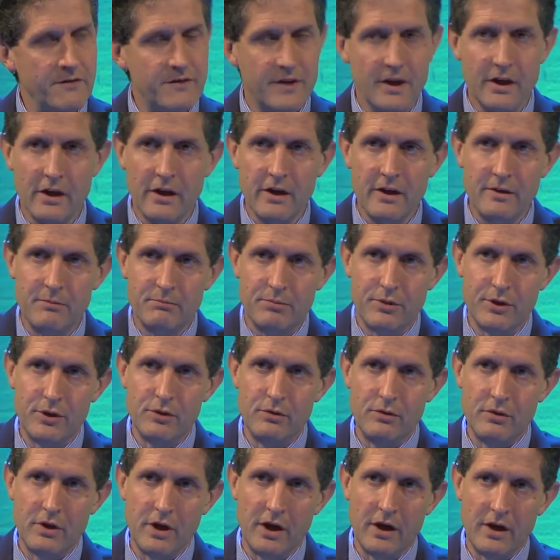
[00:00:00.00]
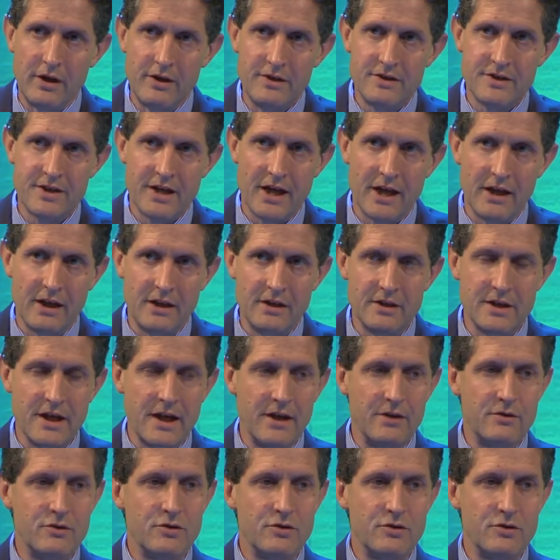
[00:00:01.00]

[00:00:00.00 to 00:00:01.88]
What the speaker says: the light blue lines heading down